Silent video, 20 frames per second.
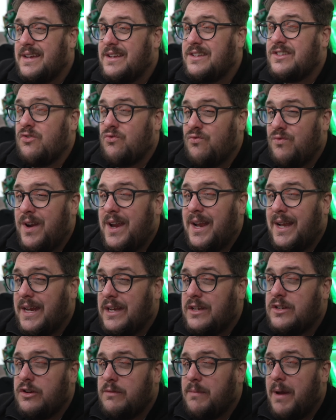So really
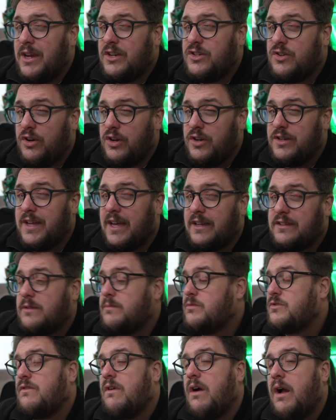do make sure you use that
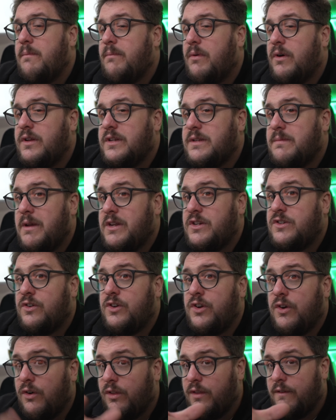subscribe button to make sure
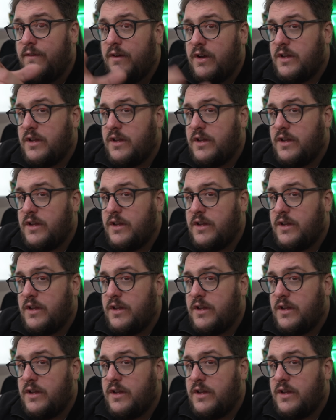you're the